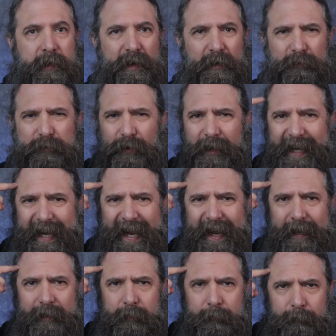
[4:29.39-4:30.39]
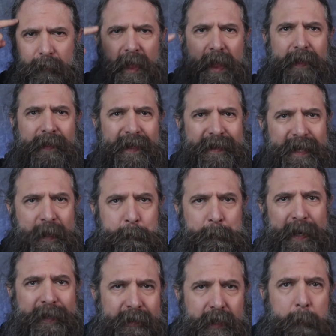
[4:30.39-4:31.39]
They'll forget that they
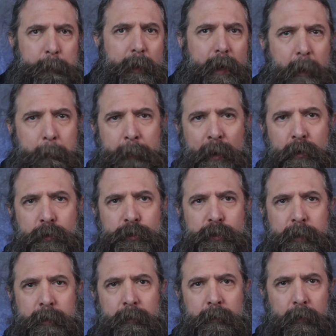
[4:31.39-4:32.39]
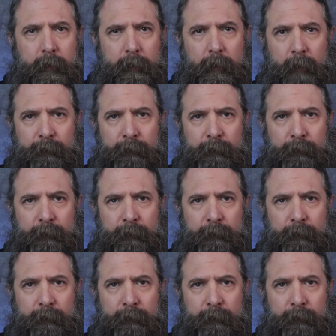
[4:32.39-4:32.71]
picked up a potion